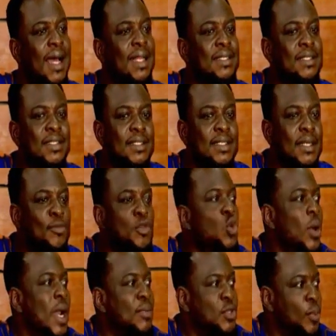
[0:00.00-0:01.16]
And
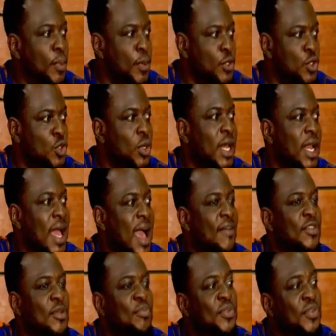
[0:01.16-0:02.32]
do what I'm supposed to do, that I have the